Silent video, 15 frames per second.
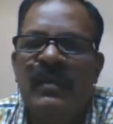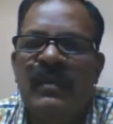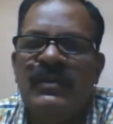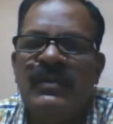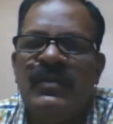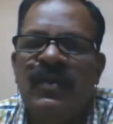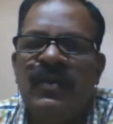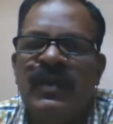
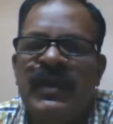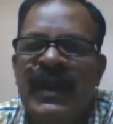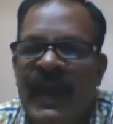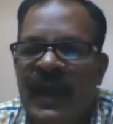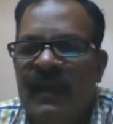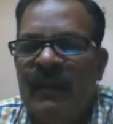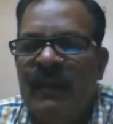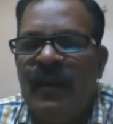So real
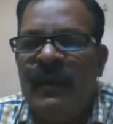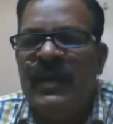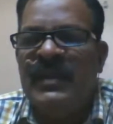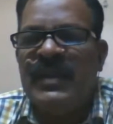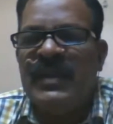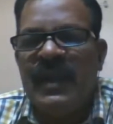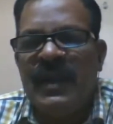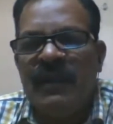development is
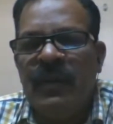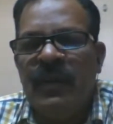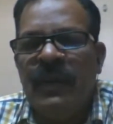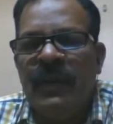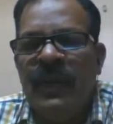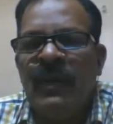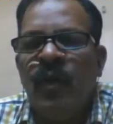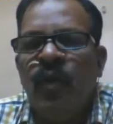the
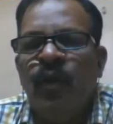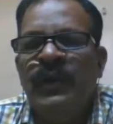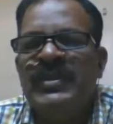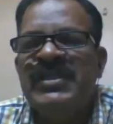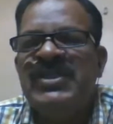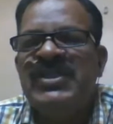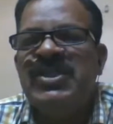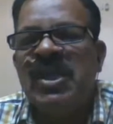development which
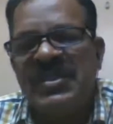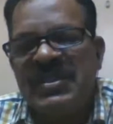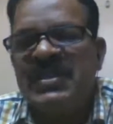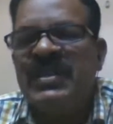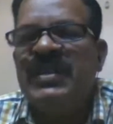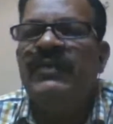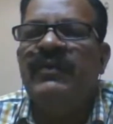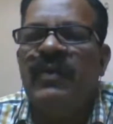is
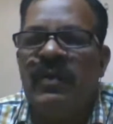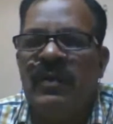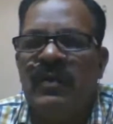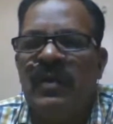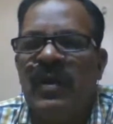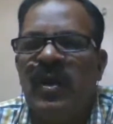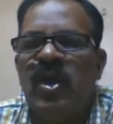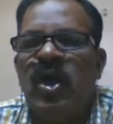sustainable,
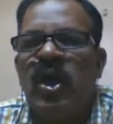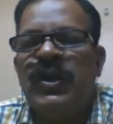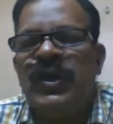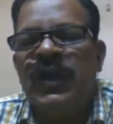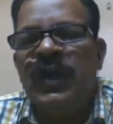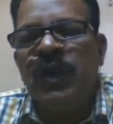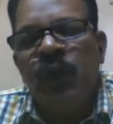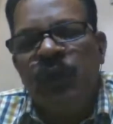
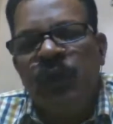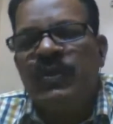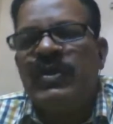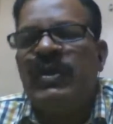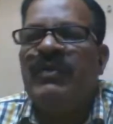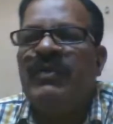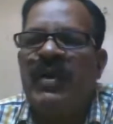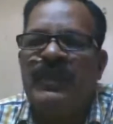continued over
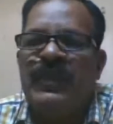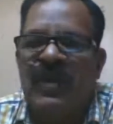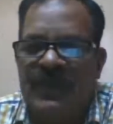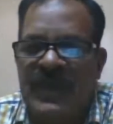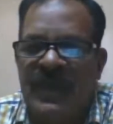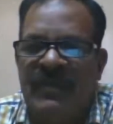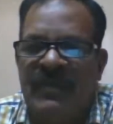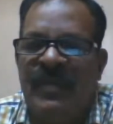a period of
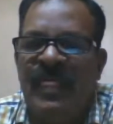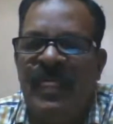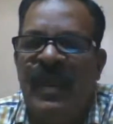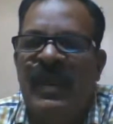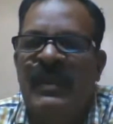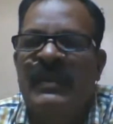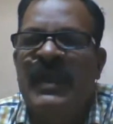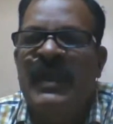time.
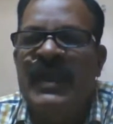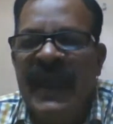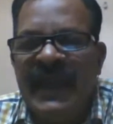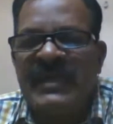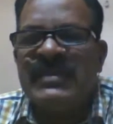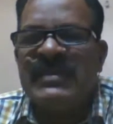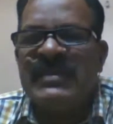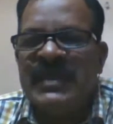The
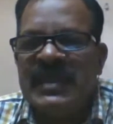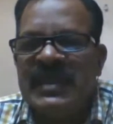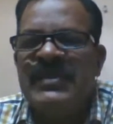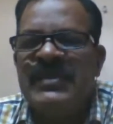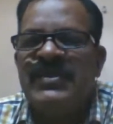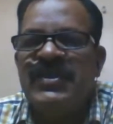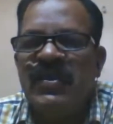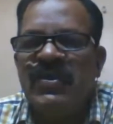next
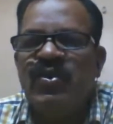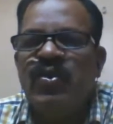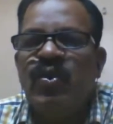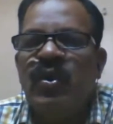generation should